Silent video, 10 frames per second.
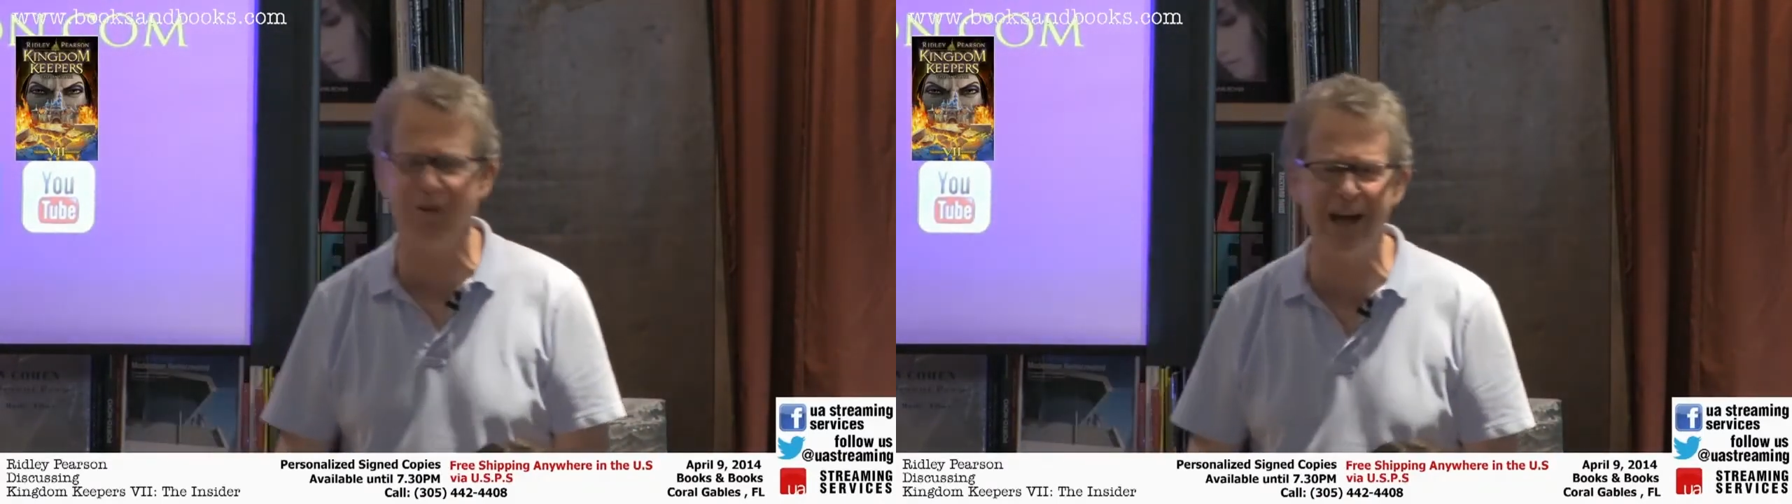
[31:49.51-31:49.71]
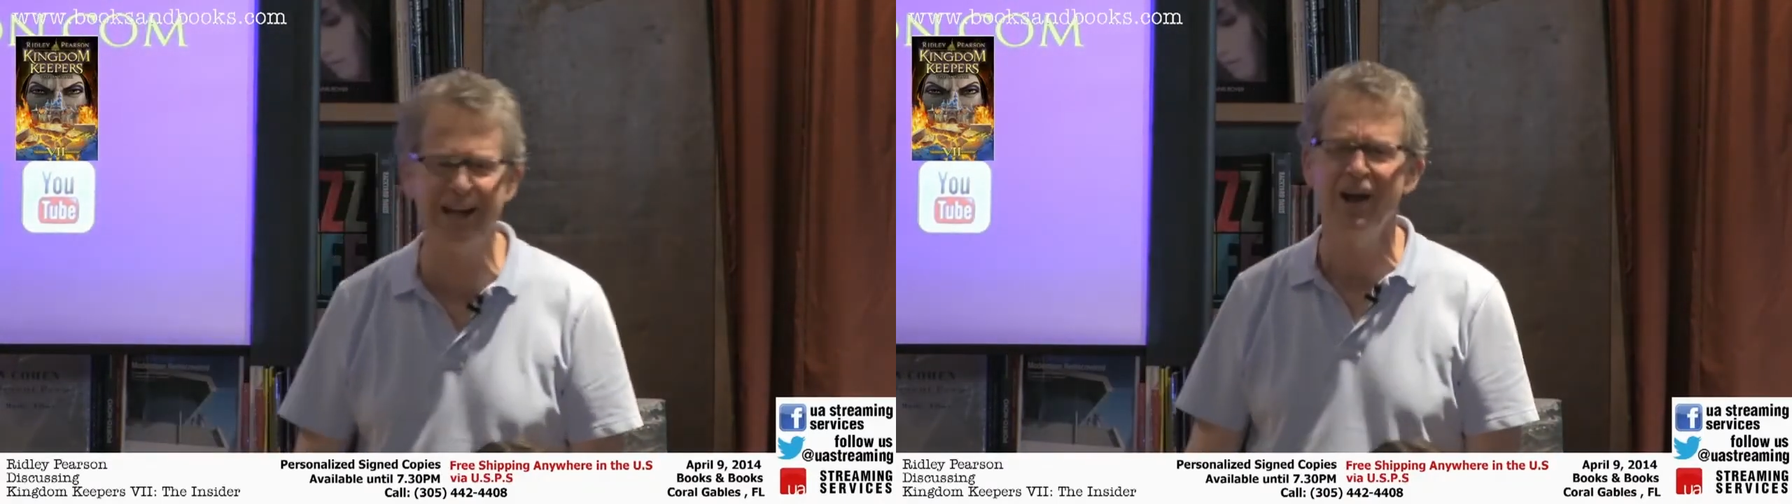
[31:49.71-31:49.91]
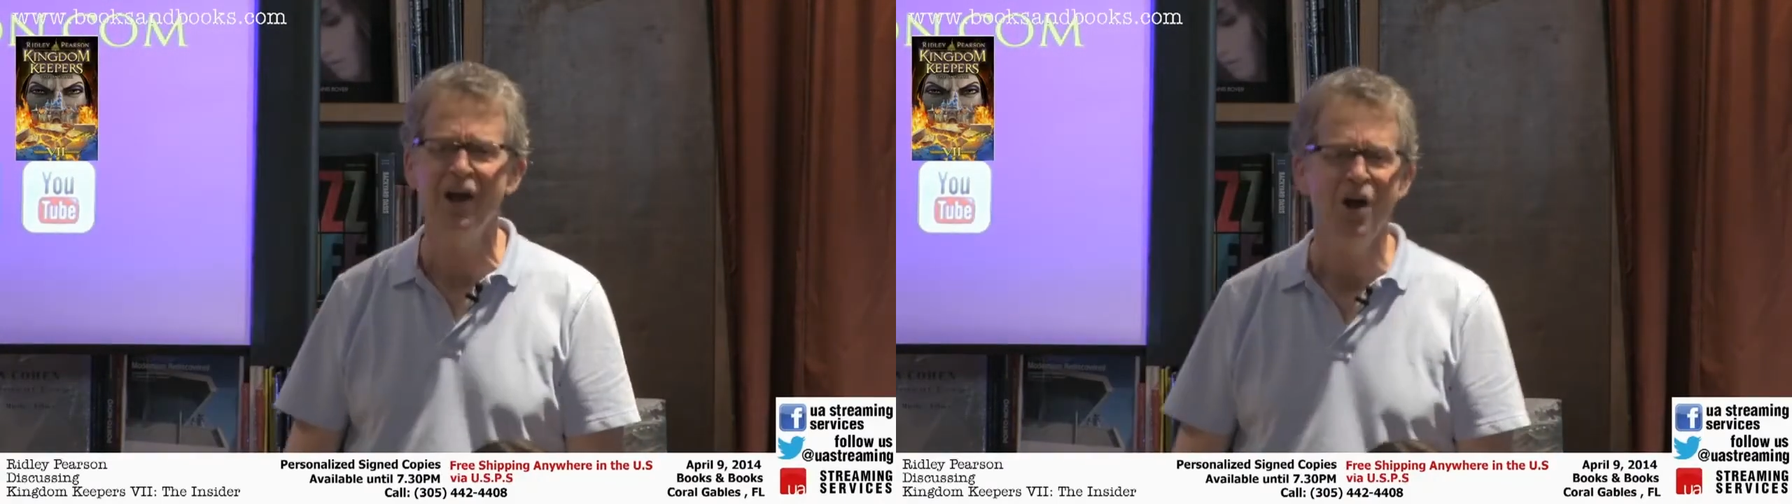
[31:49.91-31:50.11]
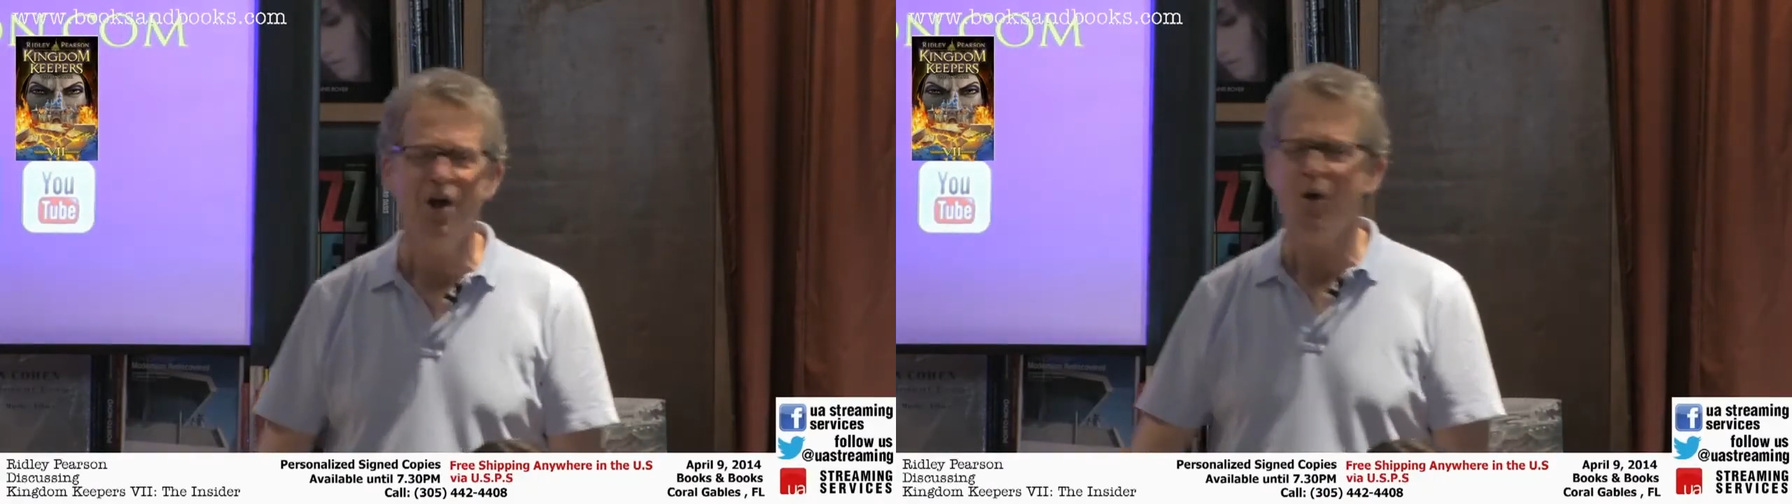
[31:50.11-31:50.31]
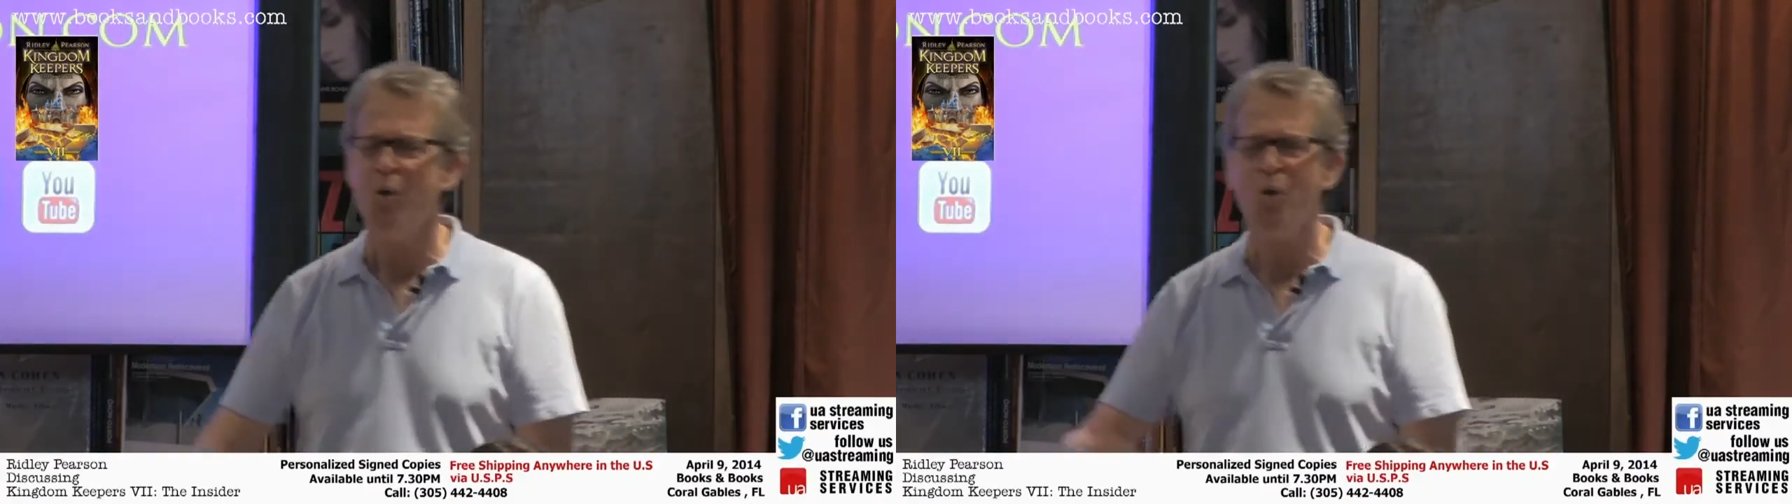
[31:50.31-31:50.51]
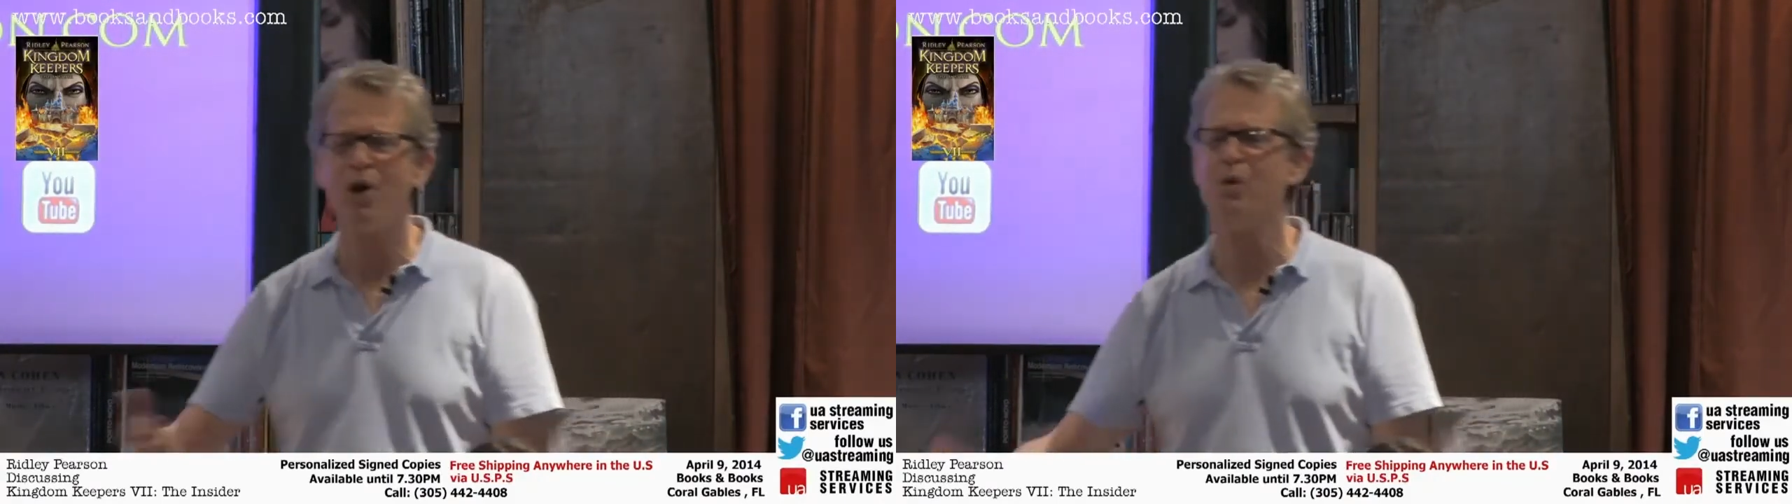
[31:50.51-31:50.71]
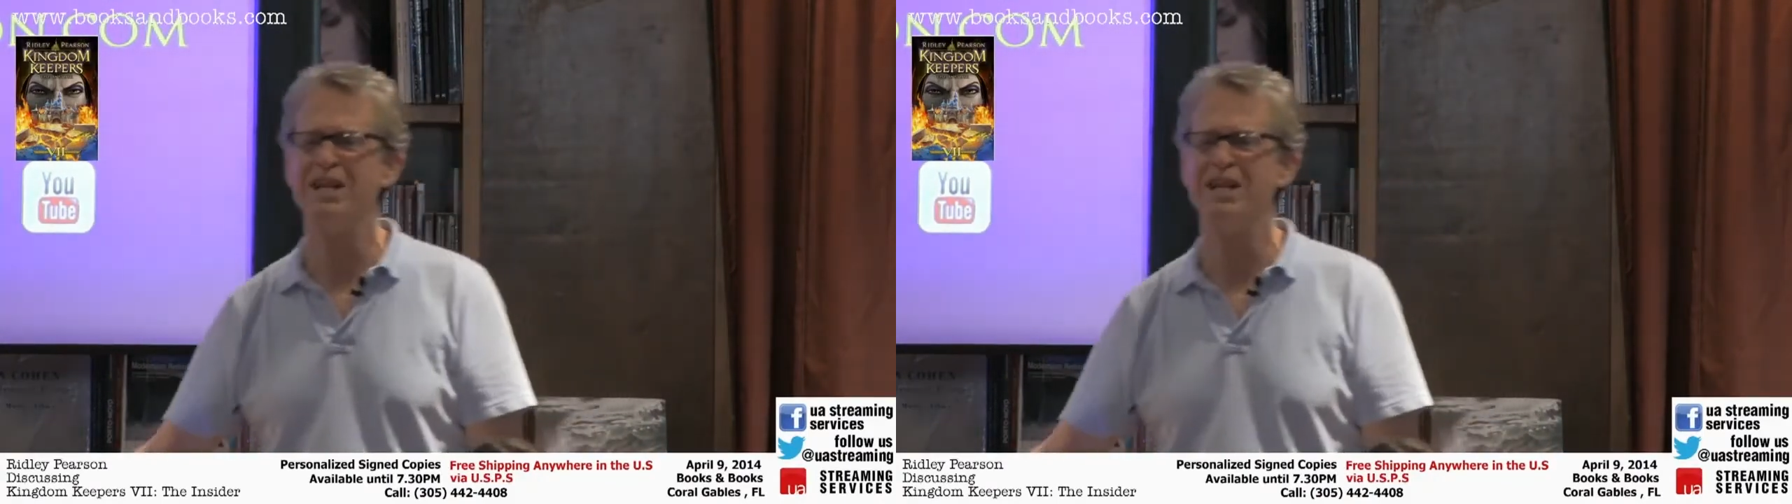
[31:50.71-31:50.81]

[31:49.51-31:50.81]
Like, what are we,